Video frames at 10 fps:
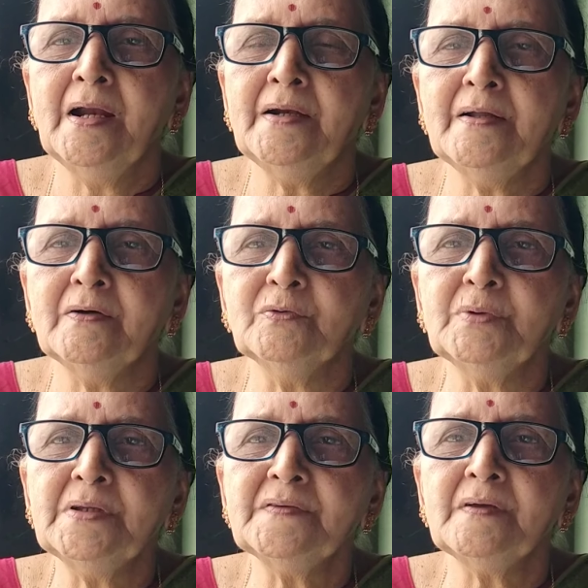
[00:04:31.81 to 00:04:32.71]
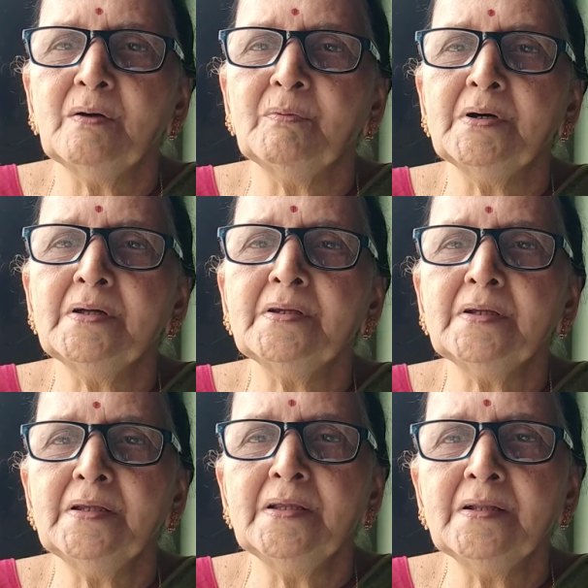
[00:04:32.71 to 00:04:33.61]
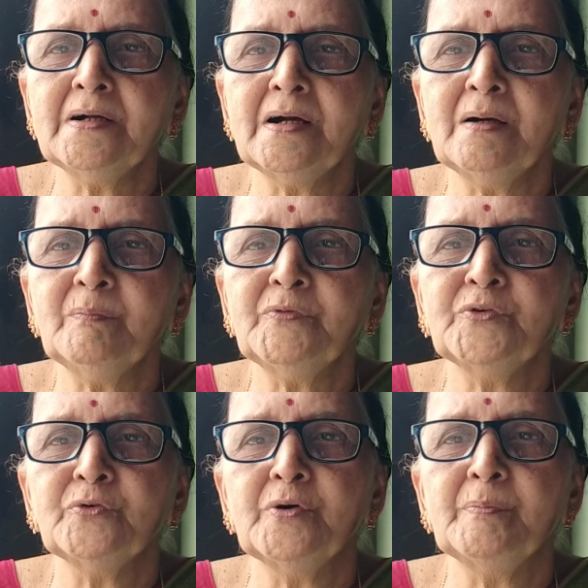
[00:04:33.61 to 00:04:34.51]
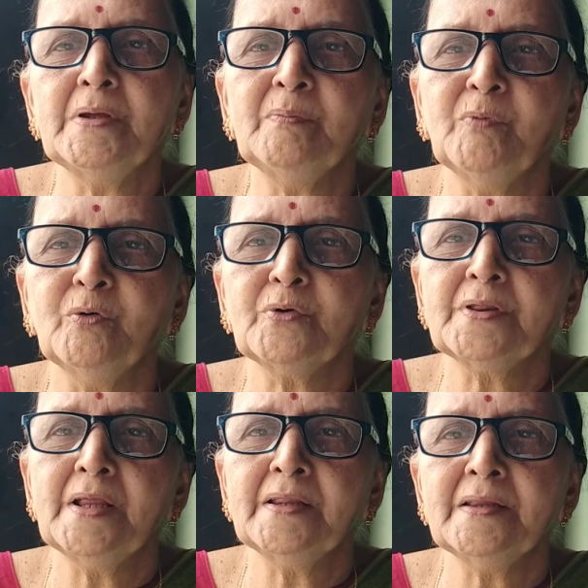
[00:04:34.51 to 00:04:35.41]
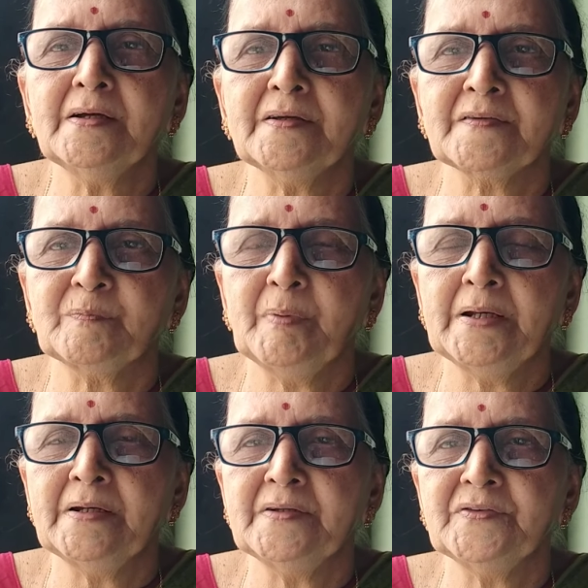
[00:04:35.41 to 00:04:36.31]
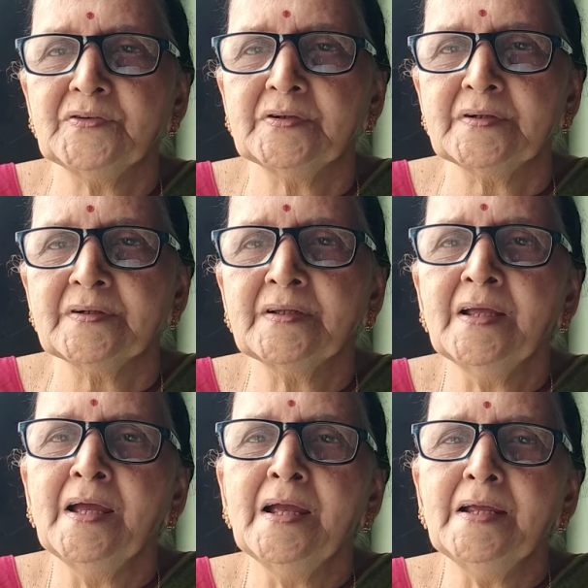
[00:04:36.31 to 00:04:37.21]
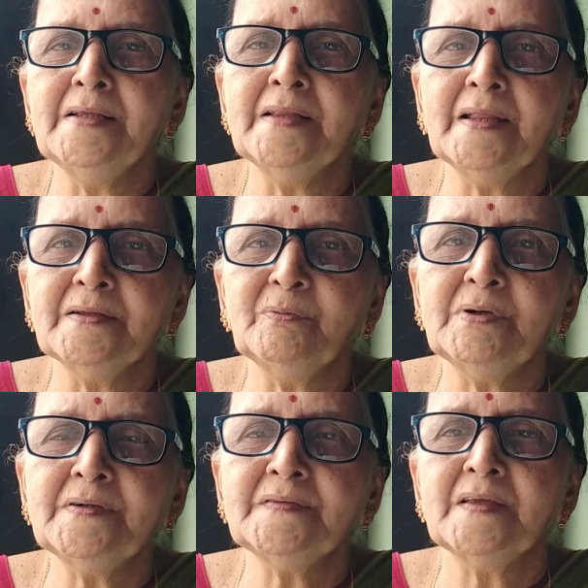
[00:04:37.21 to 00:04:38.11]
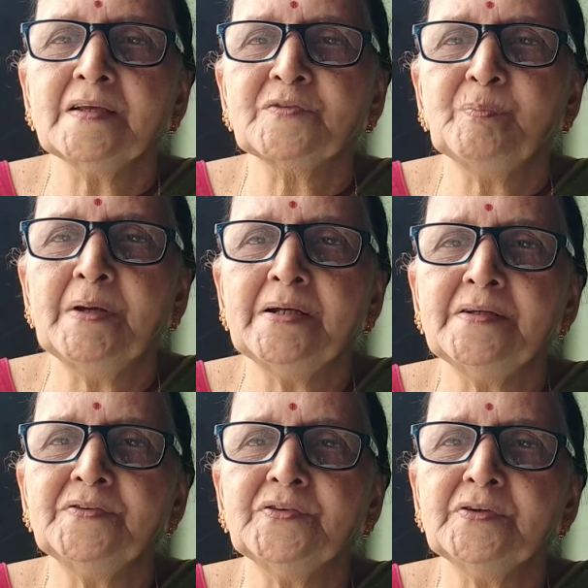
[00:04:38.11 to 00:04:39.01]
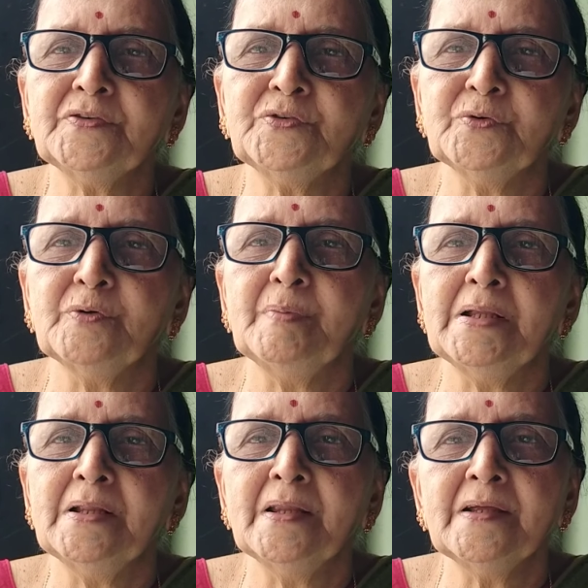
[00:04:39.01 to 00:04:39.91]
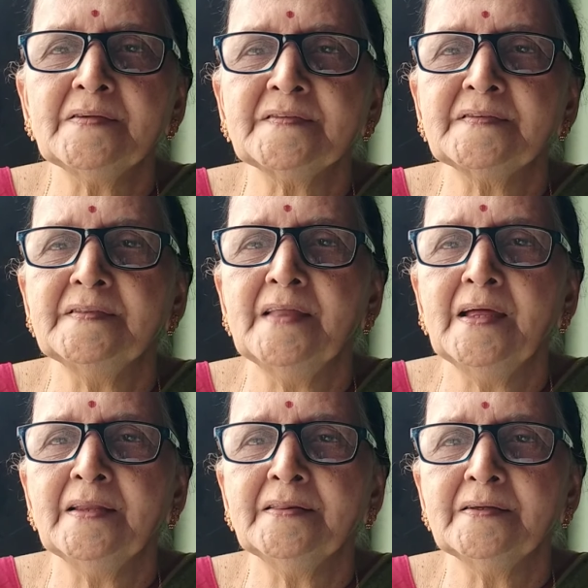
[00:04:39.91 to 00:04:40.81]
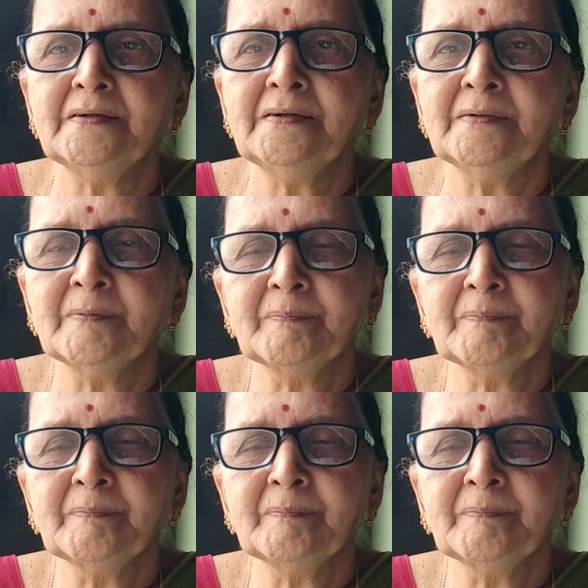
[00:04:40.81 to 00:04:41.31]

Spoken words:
And always our income should be more than the expenditure. In other words, expenditure should be less than the